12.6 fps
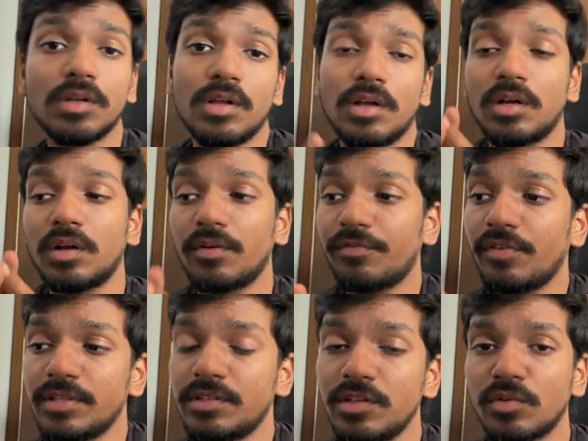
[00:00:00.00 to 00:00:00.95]
uh,
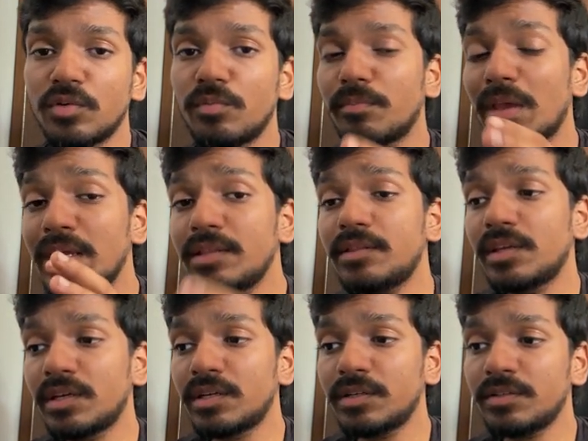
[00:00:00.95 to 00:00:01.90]
first you know main
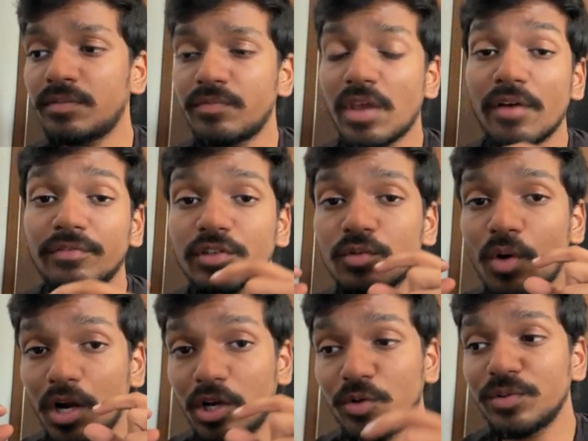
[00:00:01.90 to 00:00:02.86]
thing is we have to
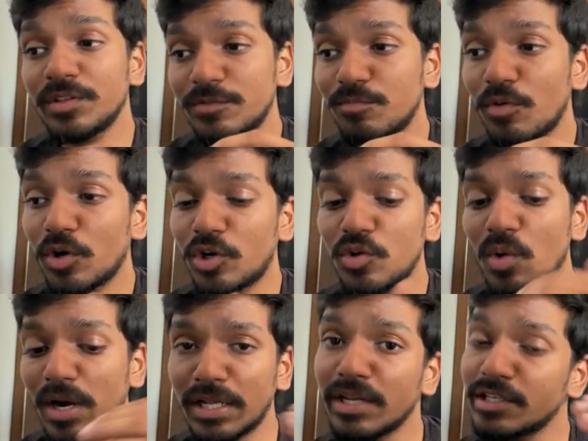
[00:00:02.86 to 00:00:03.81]
allow this bot to
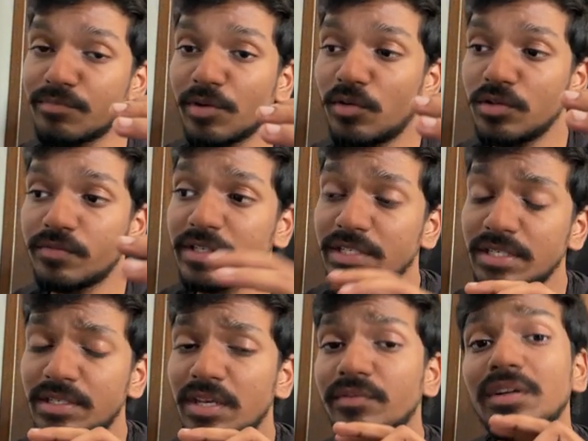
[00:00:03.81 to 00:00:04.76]
analyze because we
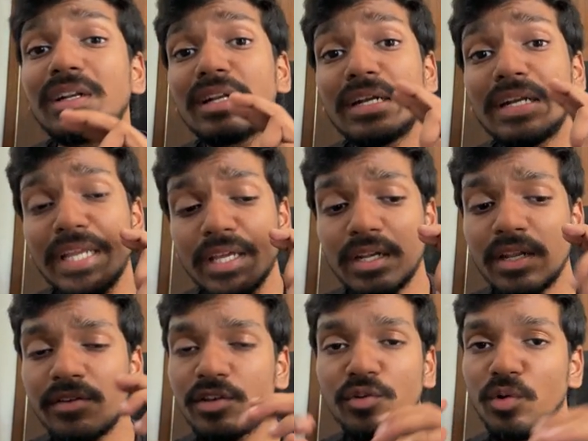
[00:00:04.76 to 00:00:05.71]
just given nearly
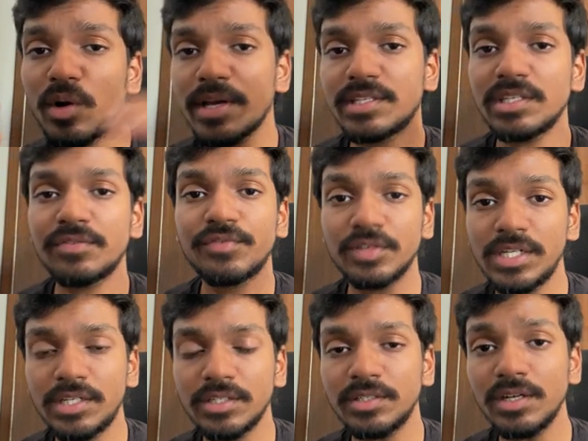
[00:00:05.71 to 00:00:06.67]
you know i just
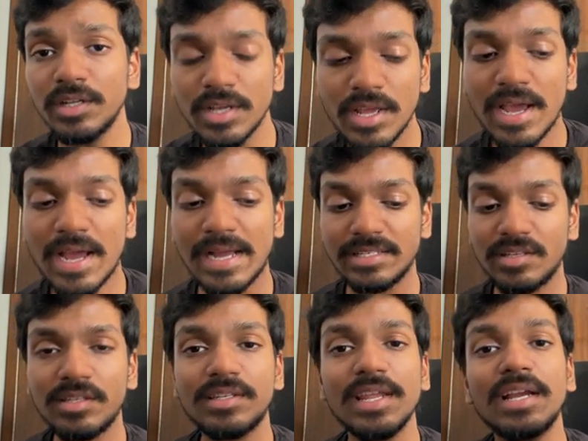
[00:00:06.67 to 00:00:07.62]
filtered i
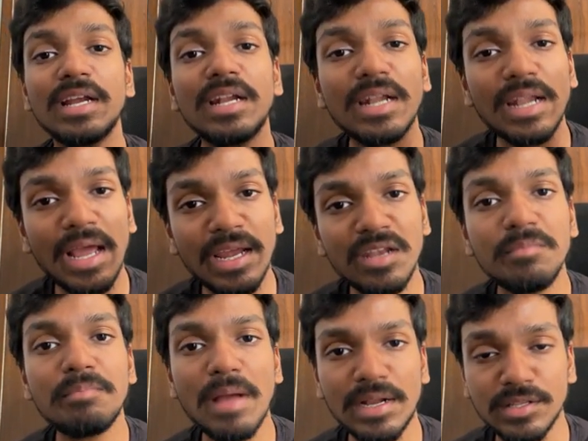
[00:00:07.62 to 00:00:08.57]
just taken nine
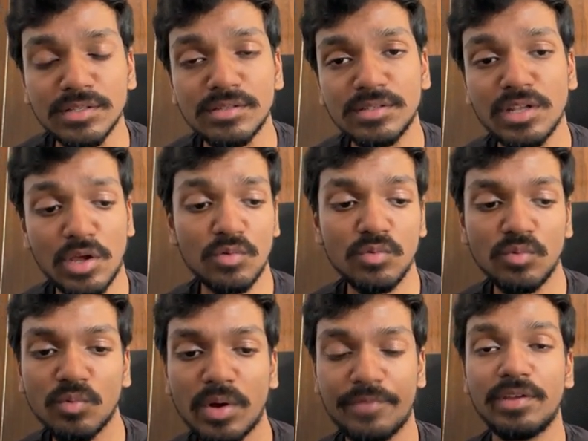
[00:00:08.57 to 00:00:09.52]
patterns now
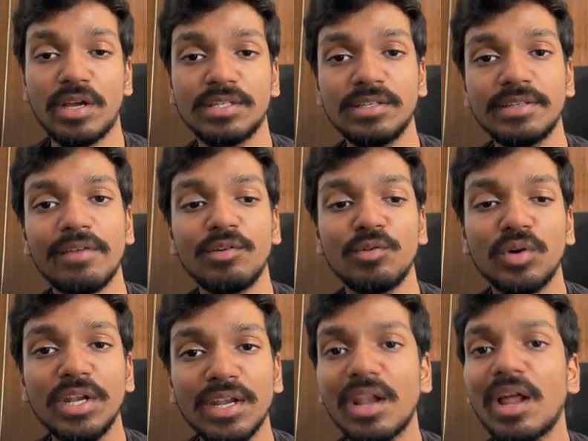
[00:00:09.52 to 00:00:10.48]
we are just having
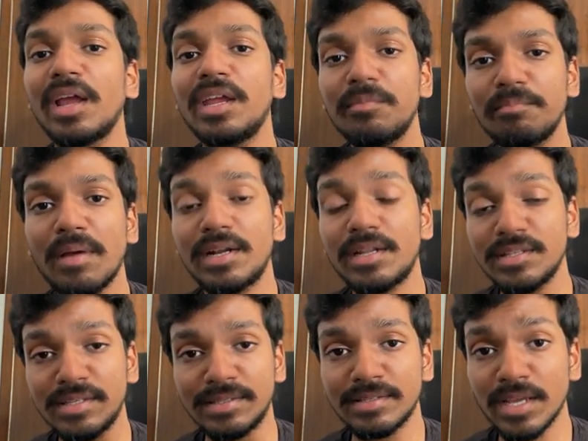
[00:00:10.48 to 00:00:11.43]
only nine
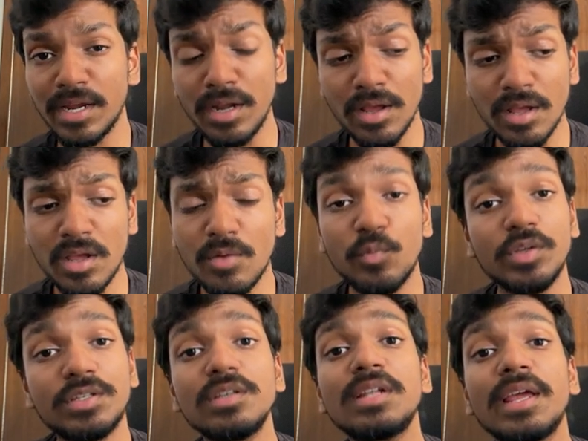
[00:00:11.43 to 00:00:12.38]
patterns inside
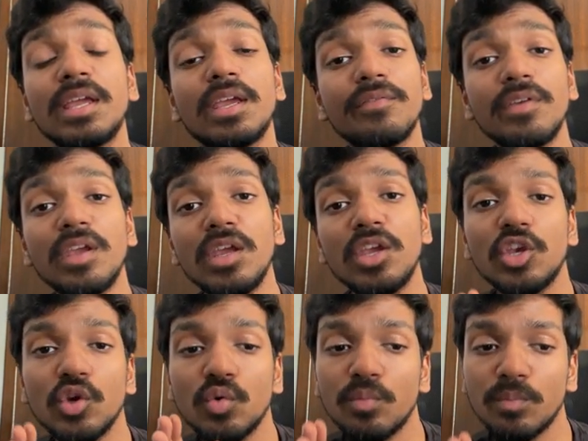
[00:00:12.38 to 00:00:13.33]
which is like giving
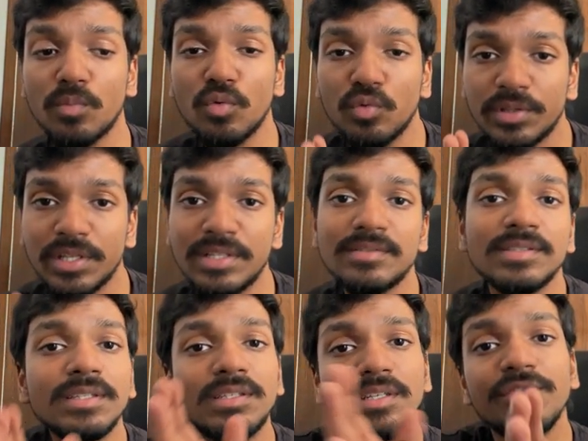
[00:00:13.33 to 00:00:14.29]
you more than
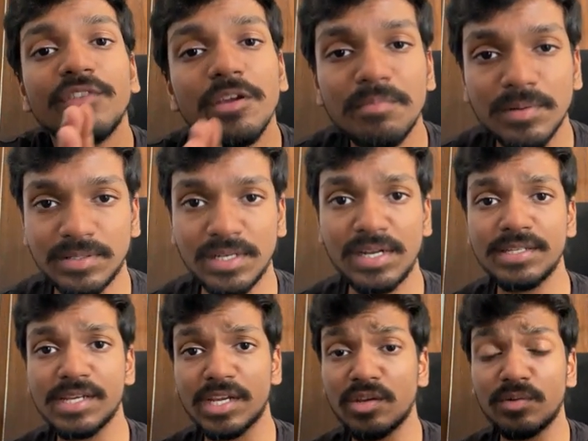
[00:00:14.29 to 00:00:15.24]
65 percentage
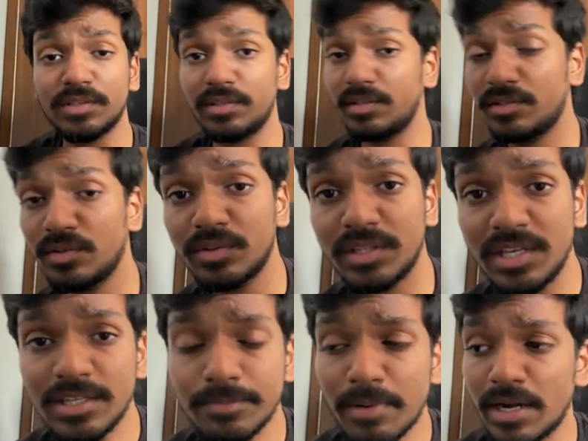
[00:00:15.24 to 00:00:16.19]
accuracy so
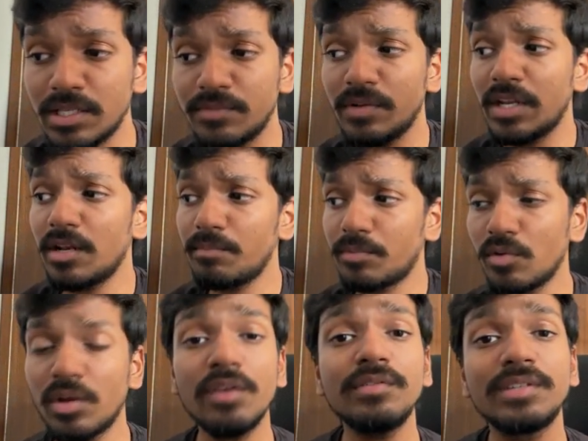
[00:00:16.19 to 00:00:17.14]
these patterns will help to
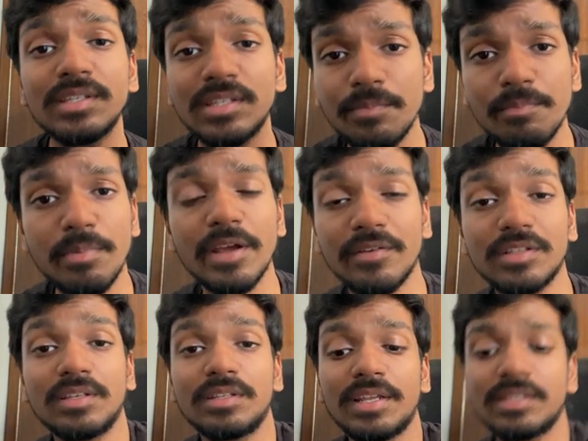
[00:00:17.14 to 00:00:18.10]
give
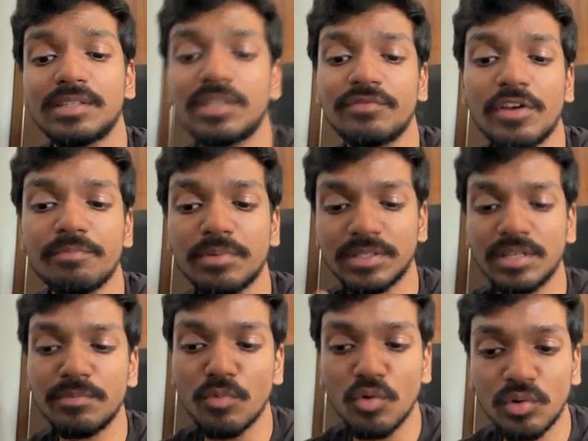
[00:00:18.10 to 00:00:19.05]
65, like 65
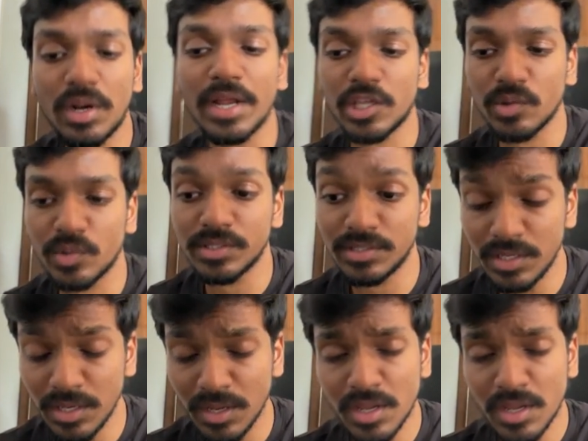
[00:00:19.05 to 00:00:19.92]
percent more accuracy